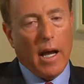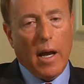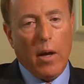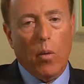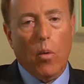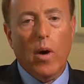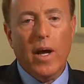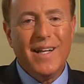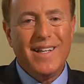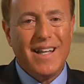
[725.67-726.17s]
I
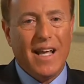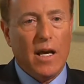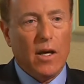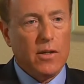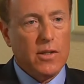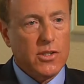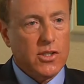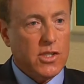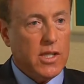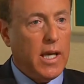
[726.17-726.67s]
went
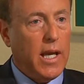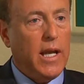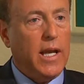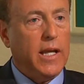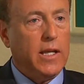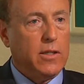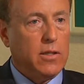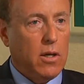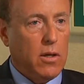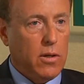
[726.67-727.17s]
down to San
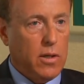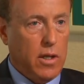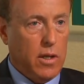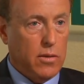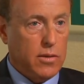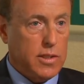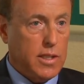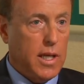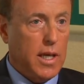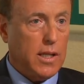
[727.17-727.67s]

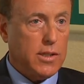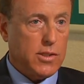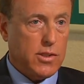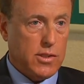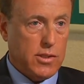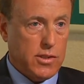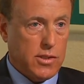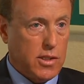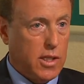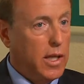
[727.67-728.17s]
Antonio,
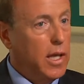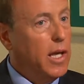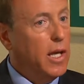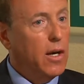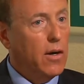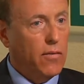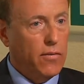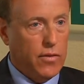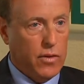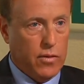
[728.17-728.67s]
Texas to
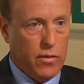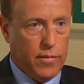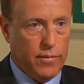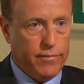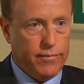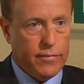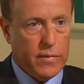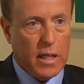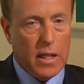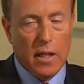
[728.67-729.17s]
interview him.
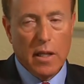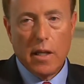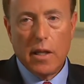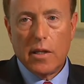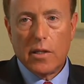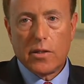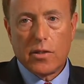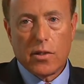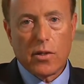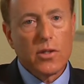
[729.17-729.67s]

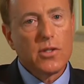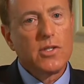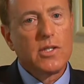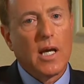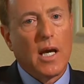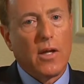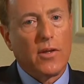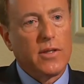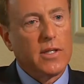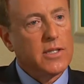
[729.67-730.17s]
Turns
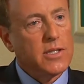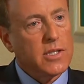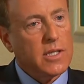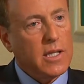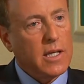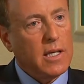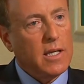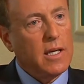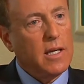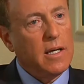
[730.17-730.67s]
out
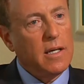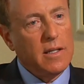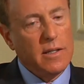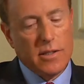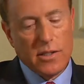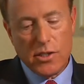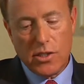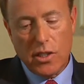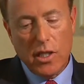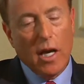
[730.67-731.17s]

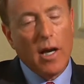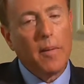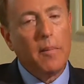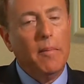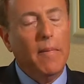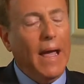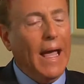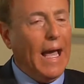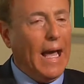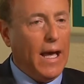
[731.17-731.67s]
this young
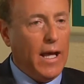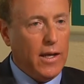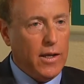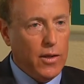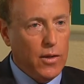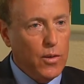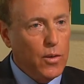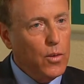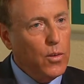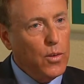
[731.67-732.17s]
man,
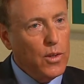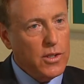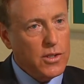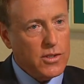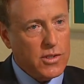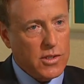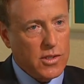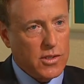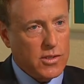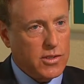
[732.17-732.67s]
who
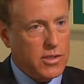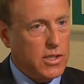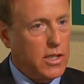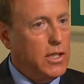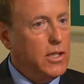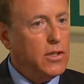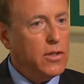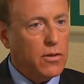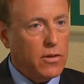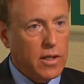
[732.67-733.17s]
was a
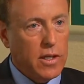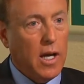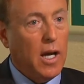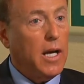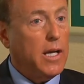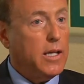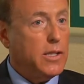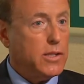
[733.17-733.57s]
senior in high